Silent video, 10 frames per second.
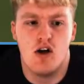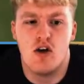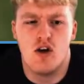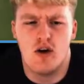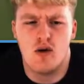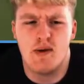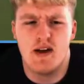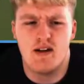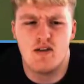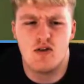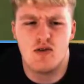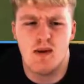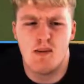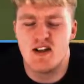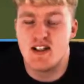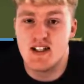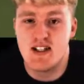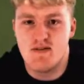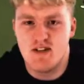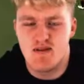Or no, it might be the
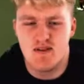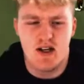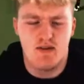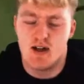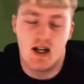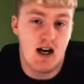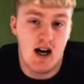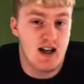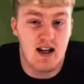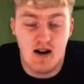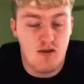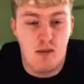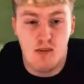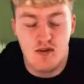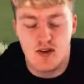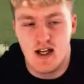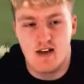16th, 17th, I can't remember for the life